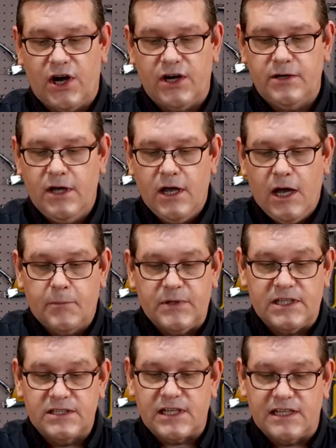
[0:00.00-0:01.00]
card,
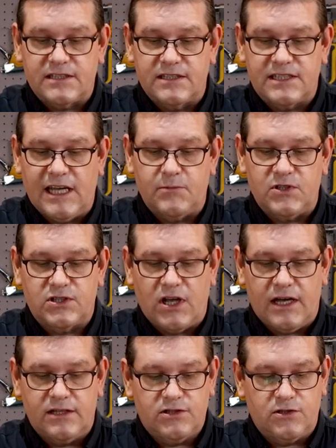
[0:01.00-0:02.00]
but this has the same
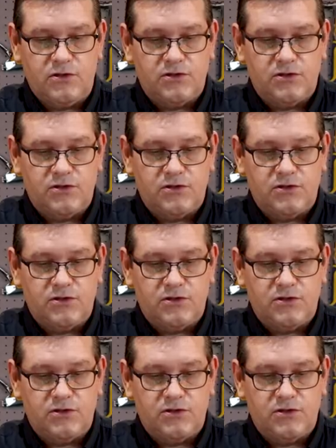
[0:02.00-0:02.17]
design. So